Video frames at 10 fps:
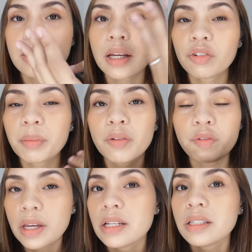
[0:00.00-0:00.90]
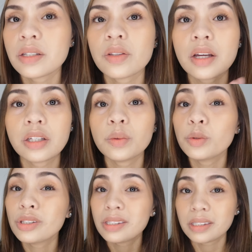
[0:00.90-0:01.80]
side of my face so that you
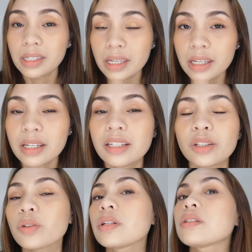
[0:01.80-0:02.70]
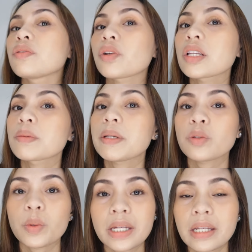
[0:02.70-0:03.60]
would see, you know, the difference
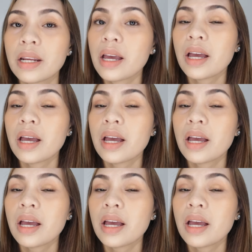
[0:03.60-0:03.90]
between